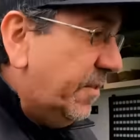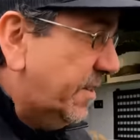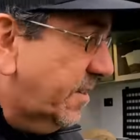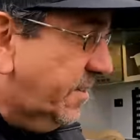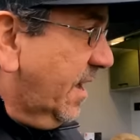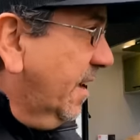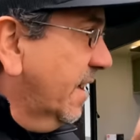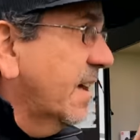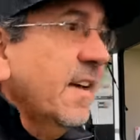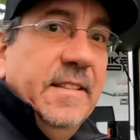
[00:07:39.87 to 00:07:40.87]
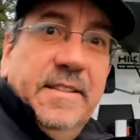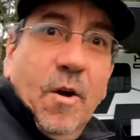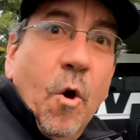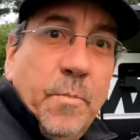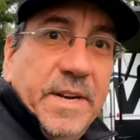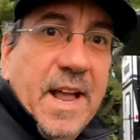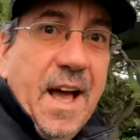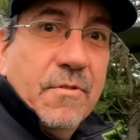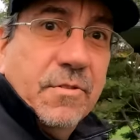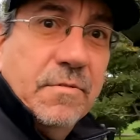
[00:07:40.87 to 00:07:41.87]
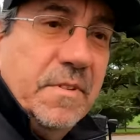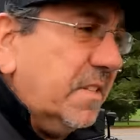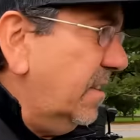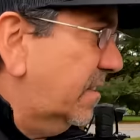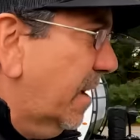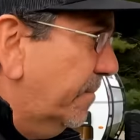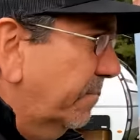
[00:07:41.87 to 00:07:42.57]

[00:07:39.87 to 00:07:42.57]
This is the open house, which is